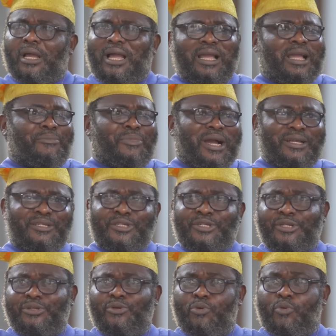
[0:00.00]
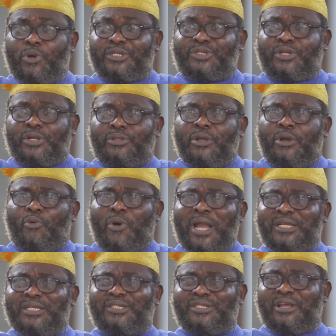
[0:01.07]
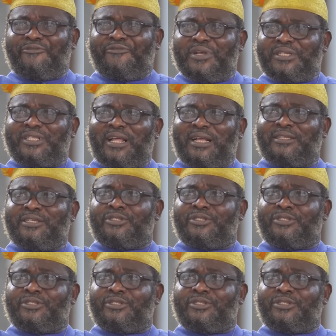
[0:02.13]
I am asking you a question. Why is your face like